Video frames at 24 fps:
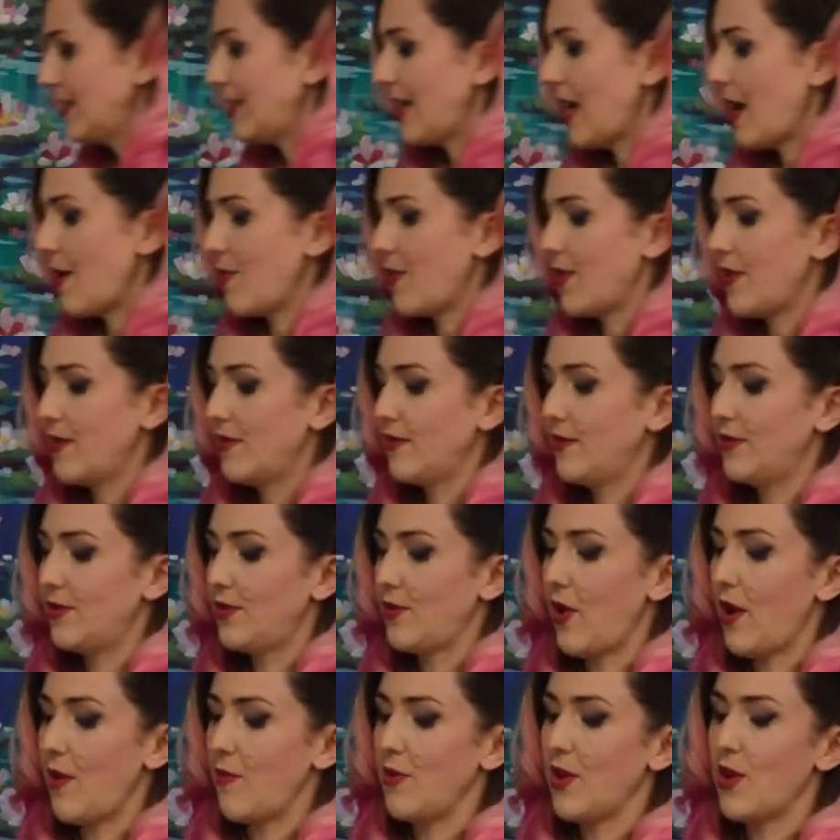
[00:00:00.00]
step. So
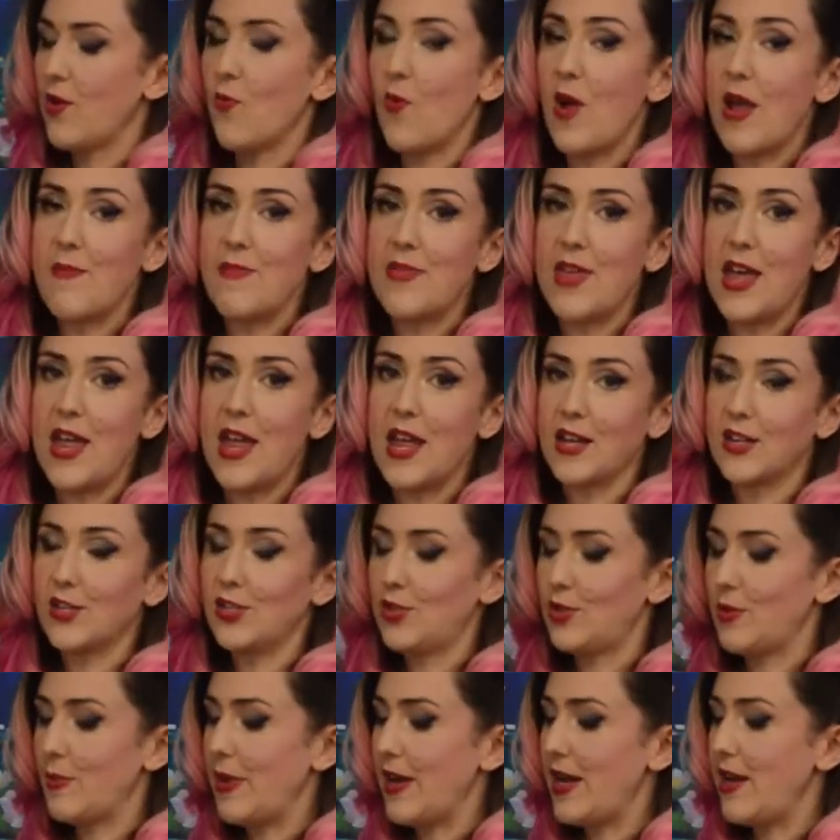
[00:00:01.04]
I'm going to wipe that
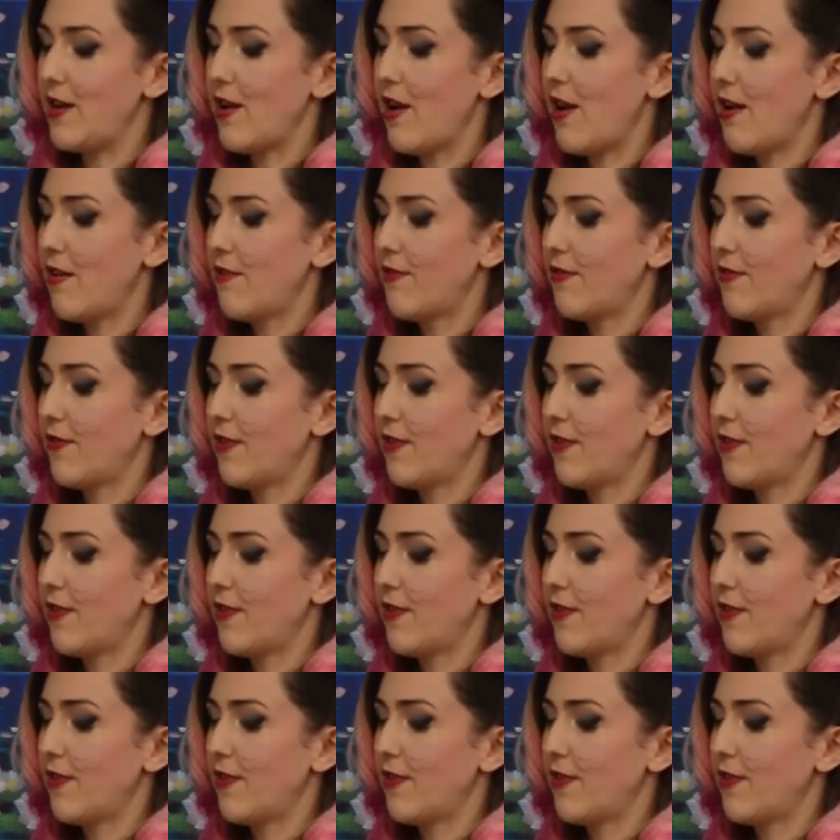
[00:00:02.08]
extra paint off.